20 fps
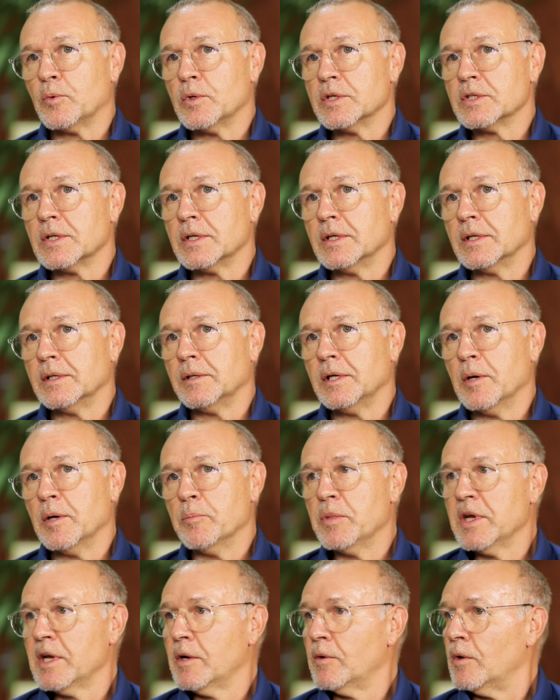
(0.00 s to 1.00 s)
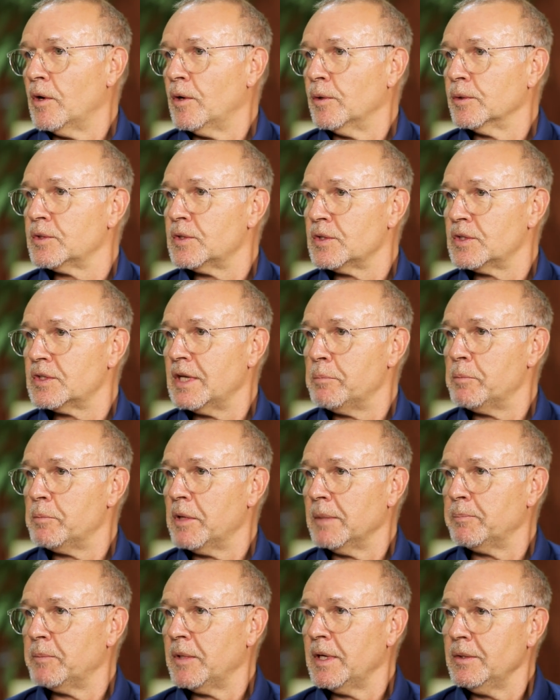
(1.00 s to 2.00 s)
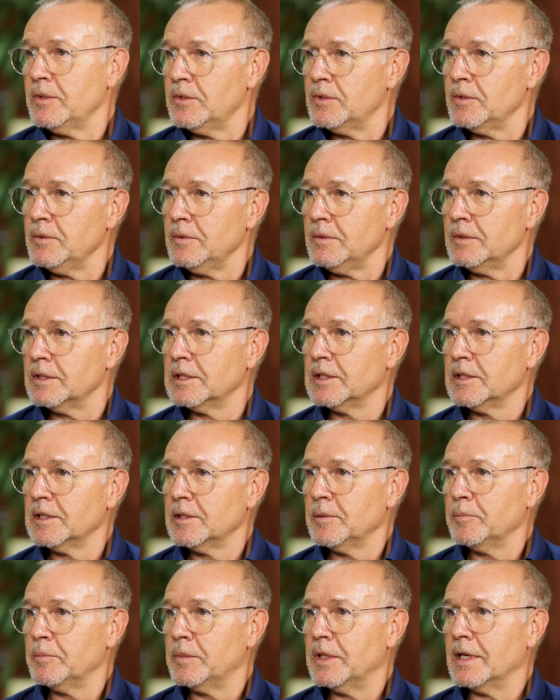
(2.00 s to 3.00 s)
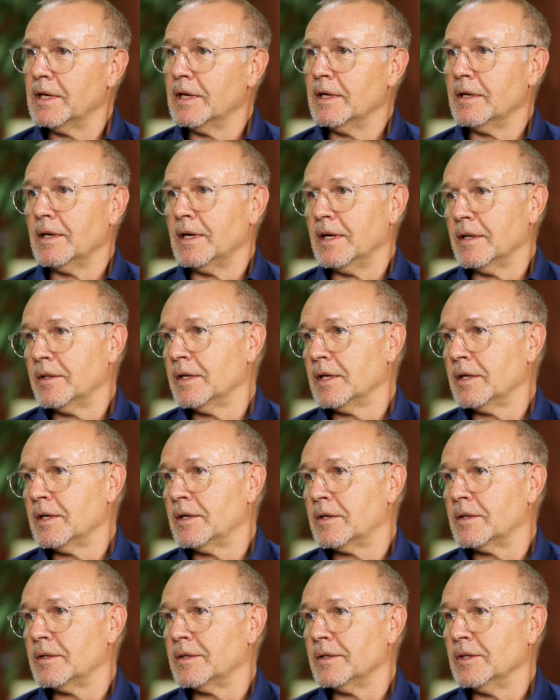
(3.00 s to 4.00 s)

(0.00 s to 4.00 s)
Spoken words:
was a big role to step up into, but I think,